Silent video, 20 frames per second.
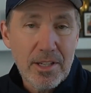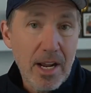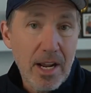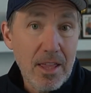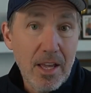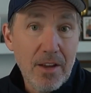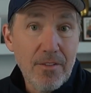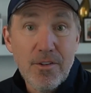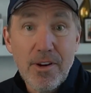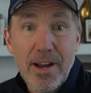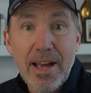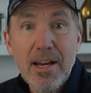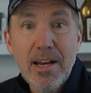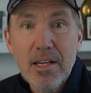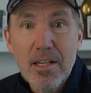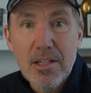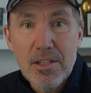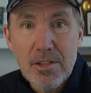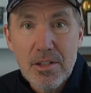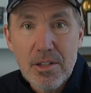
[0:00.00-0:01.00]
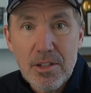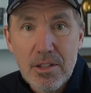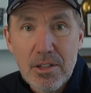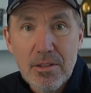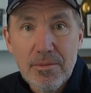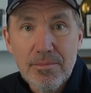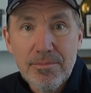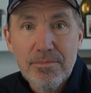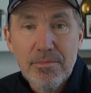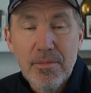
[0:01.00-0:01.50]
And I think for any decision,
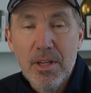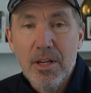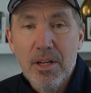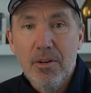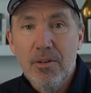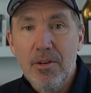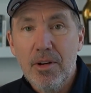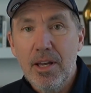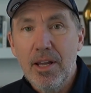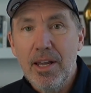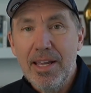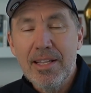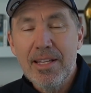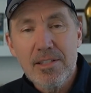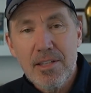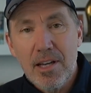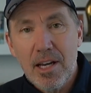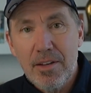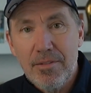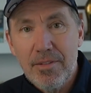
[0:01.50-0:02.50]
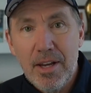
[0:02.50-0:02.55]
inside